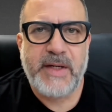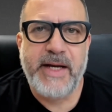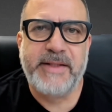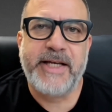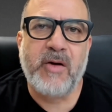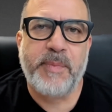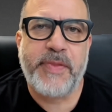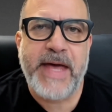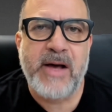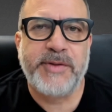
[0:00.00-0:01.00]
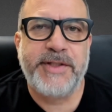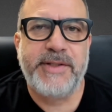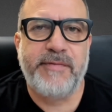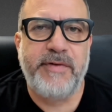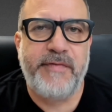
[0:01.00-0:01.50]
It's helped thousands
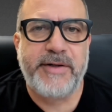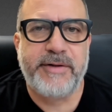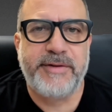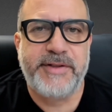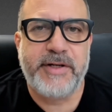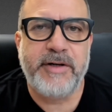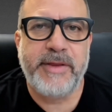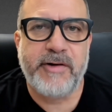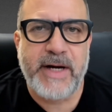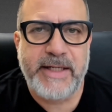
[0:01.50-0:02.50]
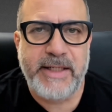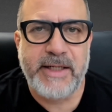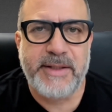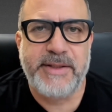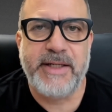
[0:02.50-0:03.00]
of inventors turn their
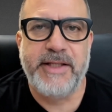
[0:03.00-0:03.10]
ideas